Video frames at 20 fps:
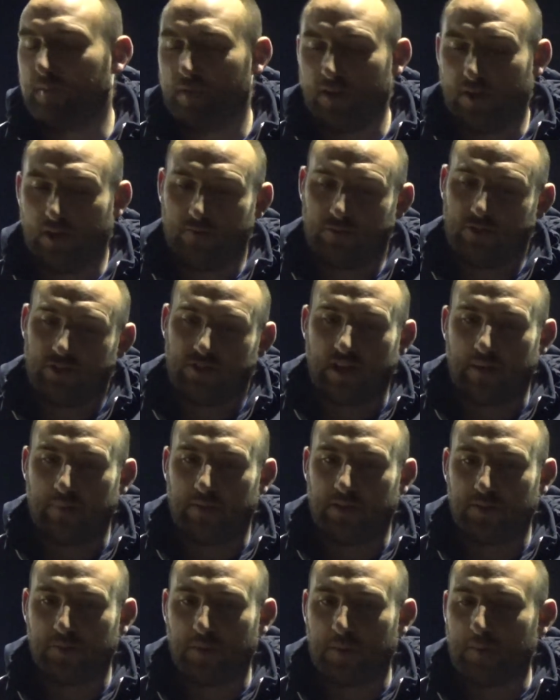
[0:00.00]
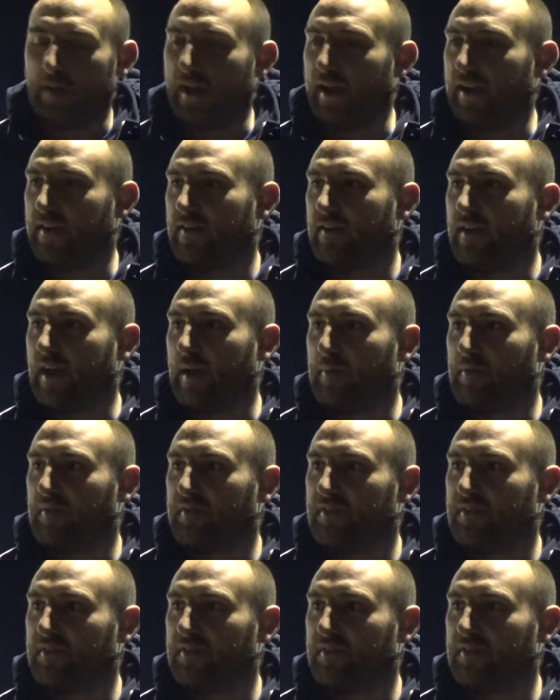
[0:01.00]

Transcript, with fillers: but I'm just happy to be playing and happy